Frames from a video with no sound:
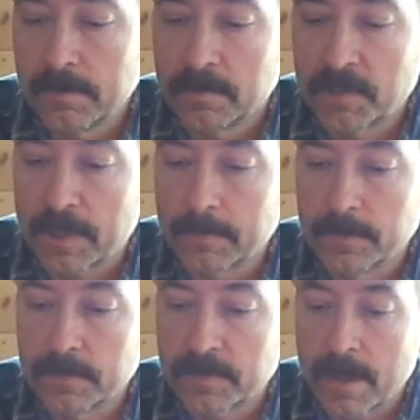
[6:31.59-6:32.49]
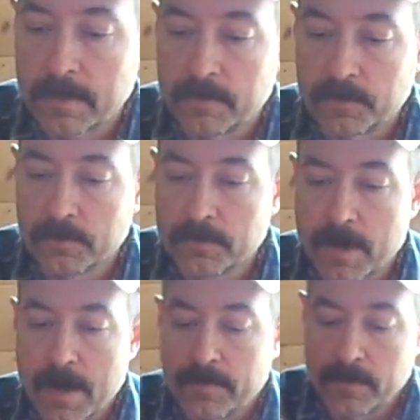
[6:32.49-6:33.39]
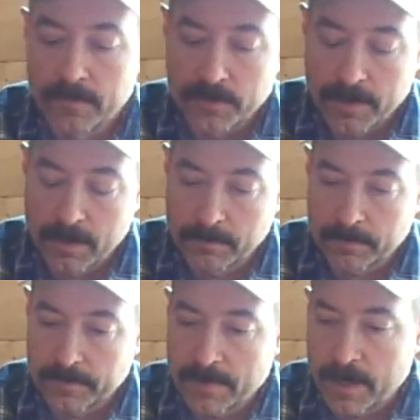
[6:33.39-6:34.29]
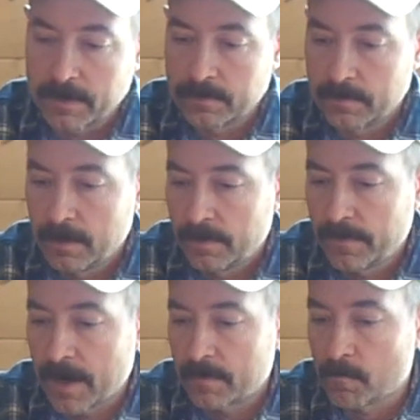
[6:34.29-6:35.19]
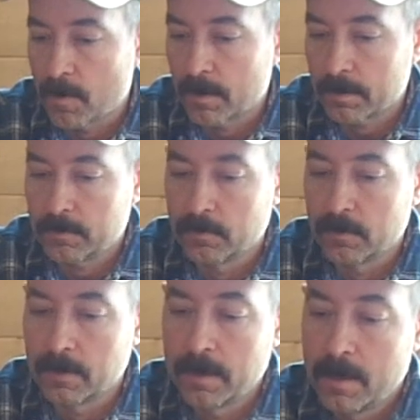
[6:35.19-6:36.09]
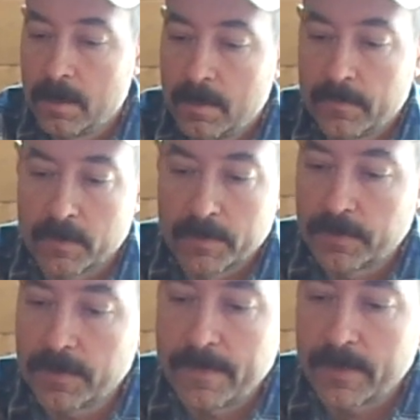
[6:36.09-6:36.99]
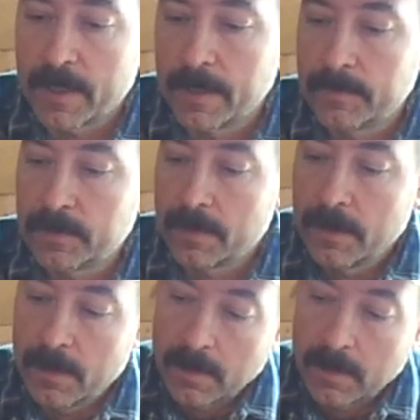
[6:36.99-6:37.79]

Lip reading: You can stick them to the side of your screwdriver if you're dealing with a fine work or for retrieving items.